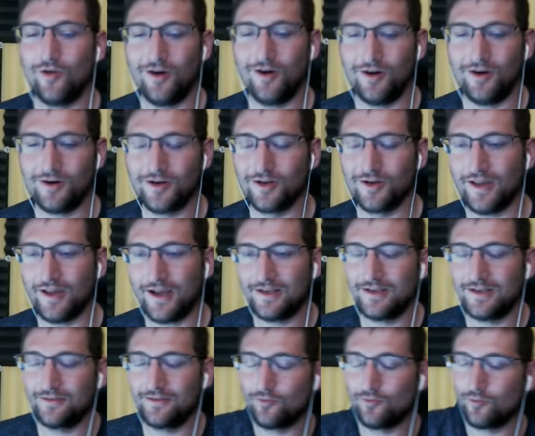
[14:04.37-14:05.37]
our
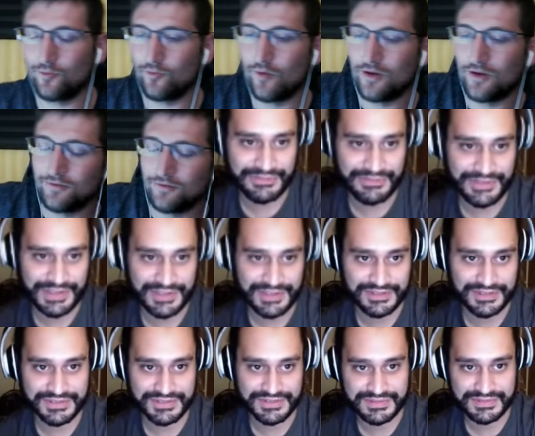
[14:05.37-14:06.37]
collective the "What the fuck" of
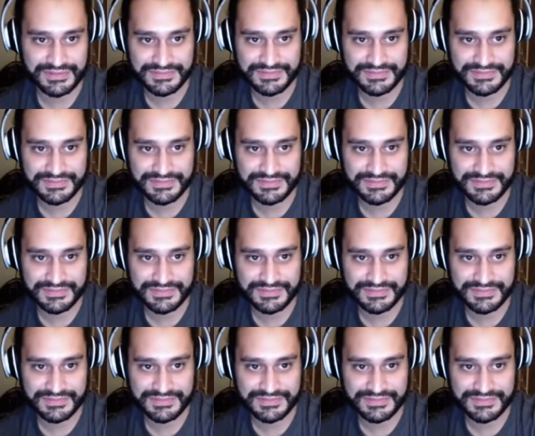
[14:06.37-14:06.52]
the card